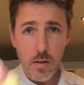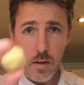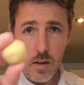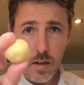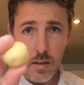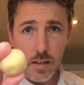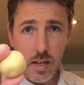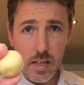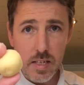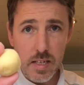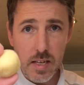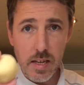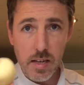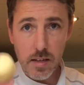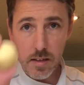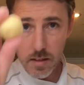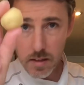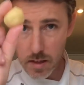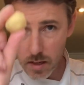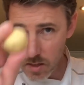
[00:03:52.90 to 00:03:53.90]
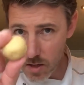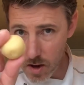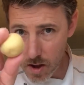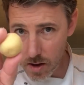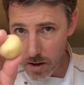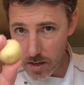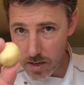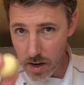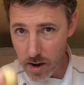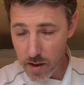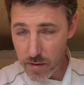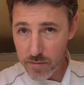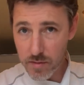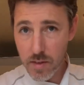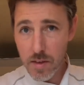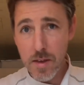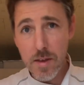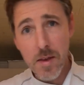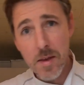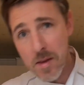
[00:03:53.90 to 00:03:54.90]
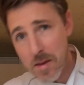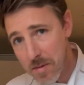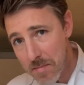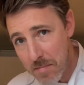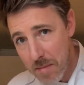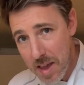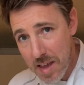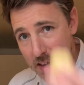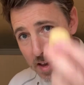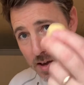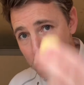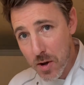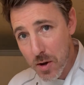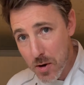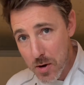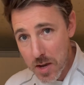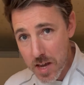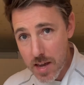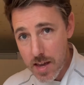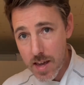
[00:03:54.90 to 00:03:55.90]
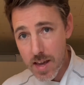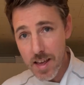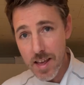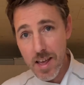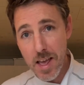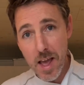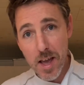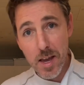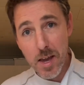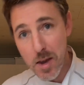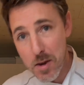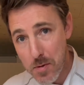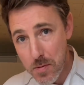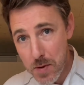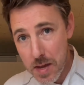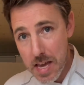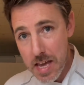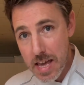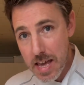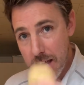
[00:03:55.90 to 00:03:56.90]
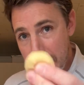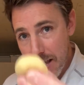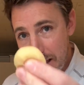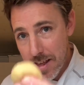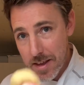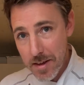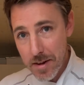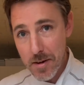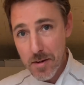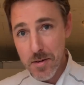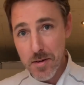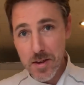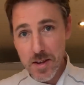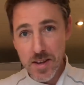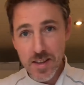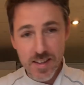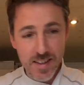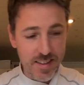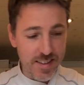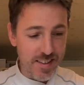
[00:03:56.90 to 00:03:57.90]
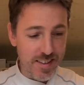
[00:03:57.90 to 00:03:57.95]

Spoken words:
And that's it. That's all that's left. Make a cookie, a kookie. Alright?